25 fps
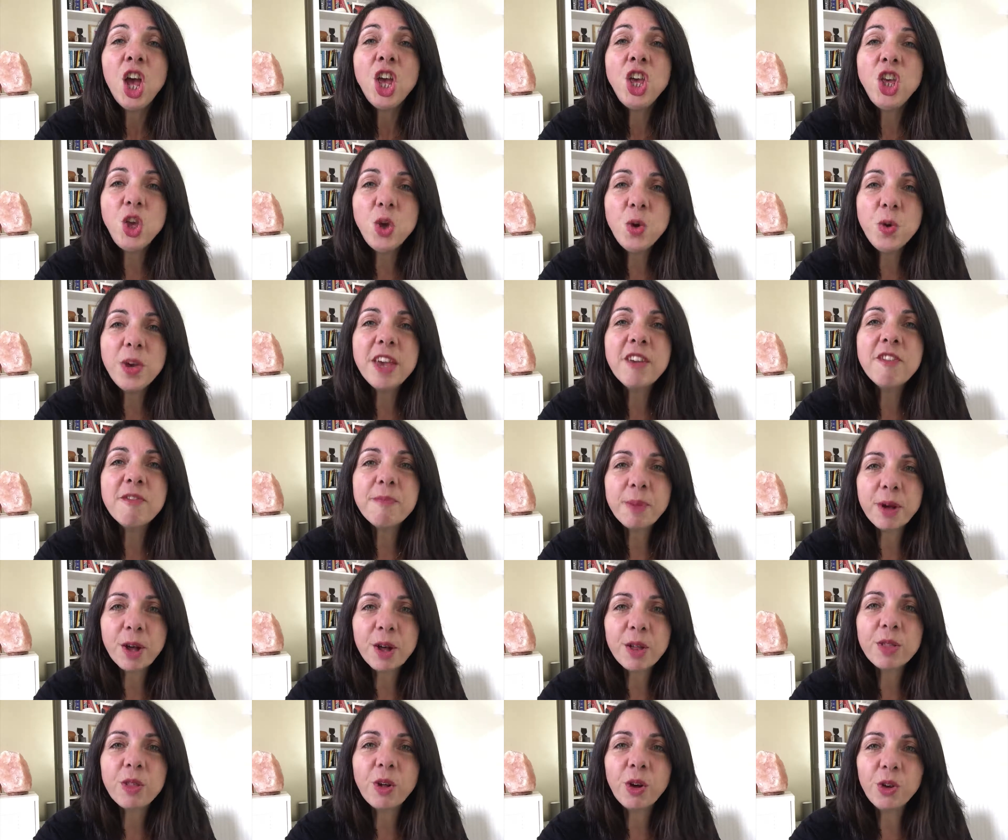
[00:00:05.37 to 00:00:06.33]
you give
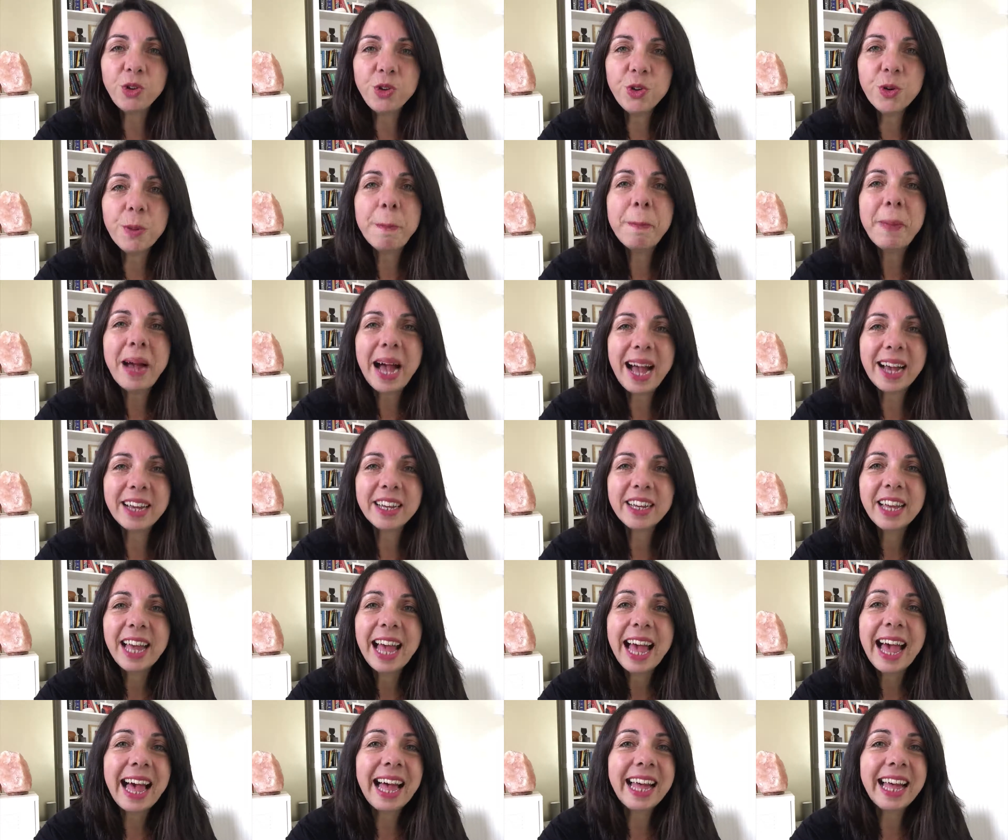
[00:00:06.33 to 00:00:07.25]
birth on your back.